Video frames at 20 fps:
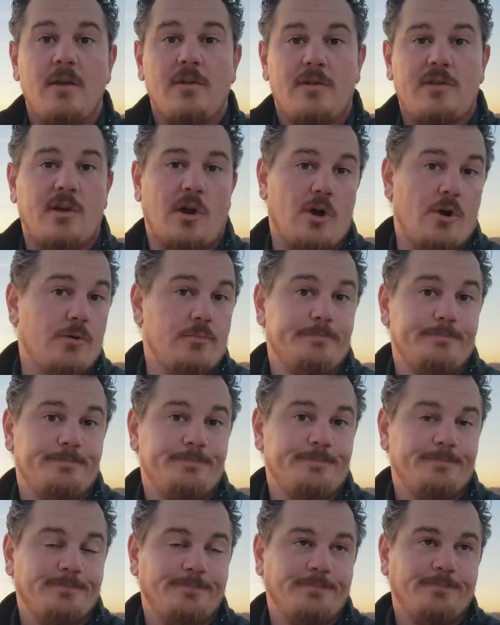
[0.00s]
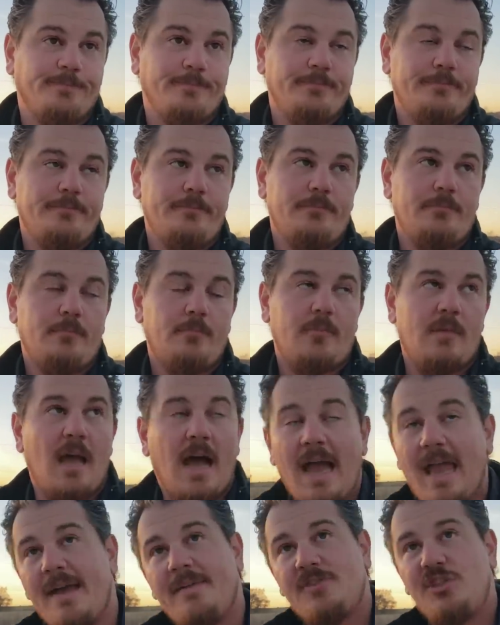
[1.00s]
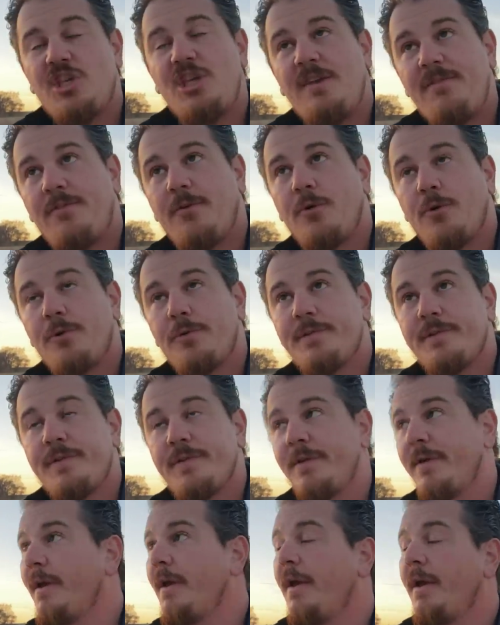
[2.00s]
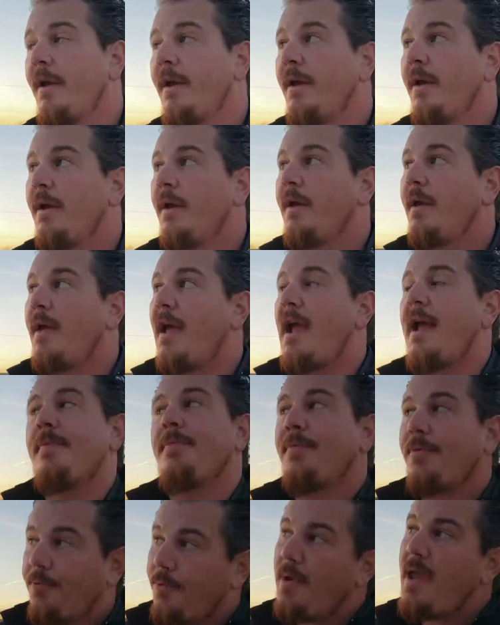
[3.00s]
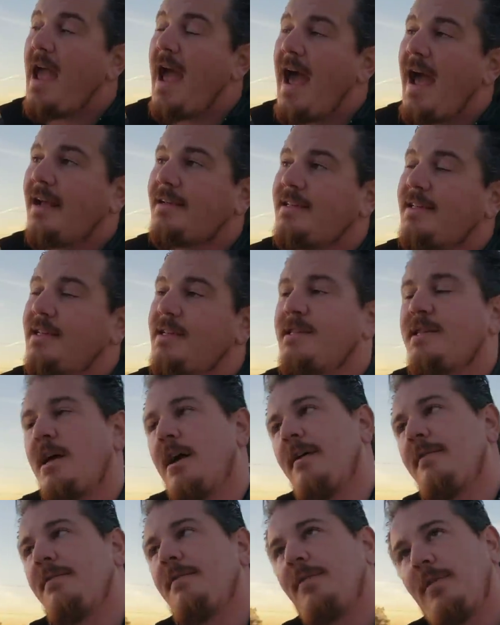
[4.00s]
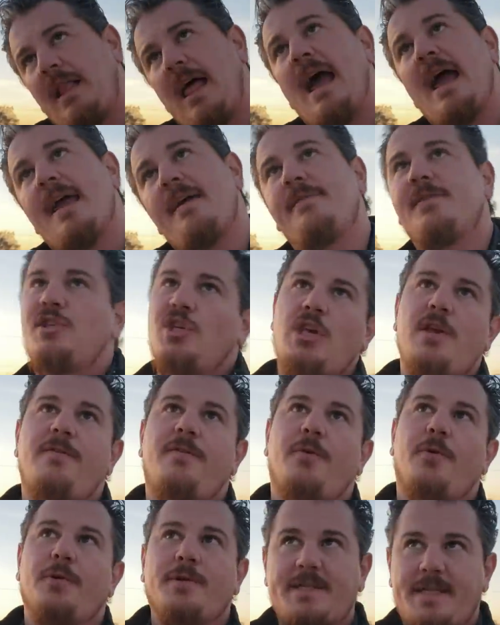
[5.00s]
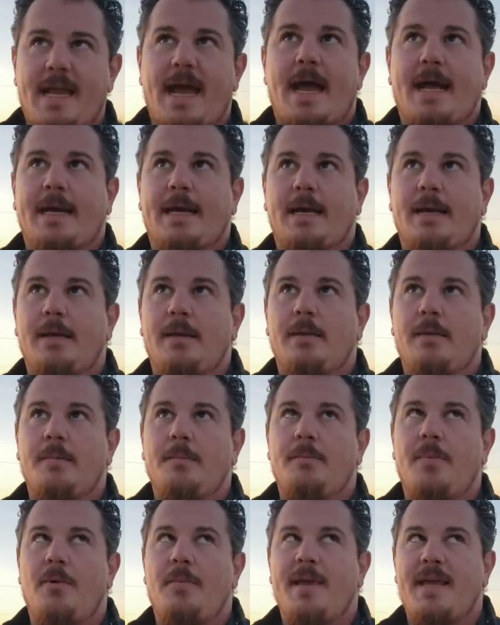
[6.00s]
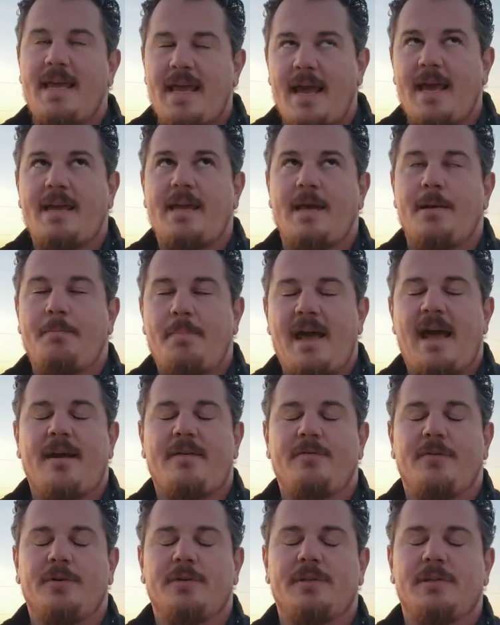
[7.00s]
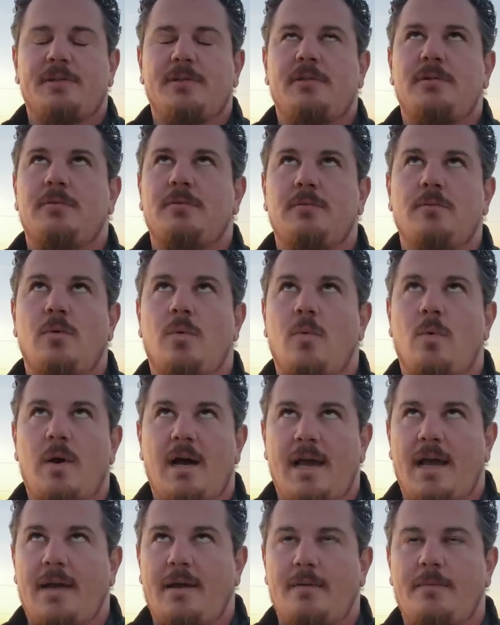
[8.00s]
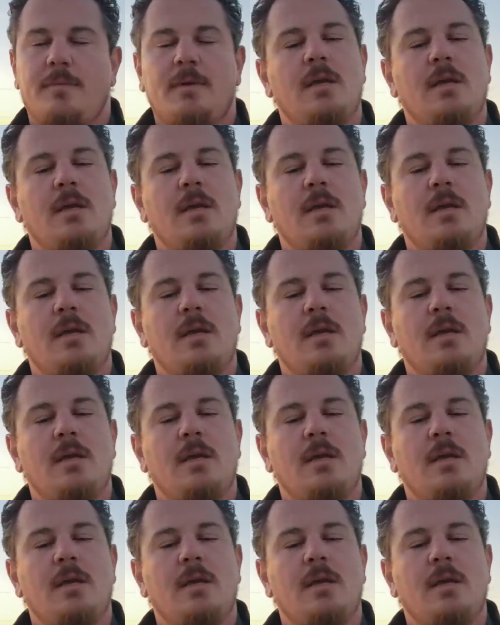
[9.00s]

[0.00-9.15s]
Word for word: So I have G-force and 3-axis of live G-force data, but we can't get pack voltage. Why?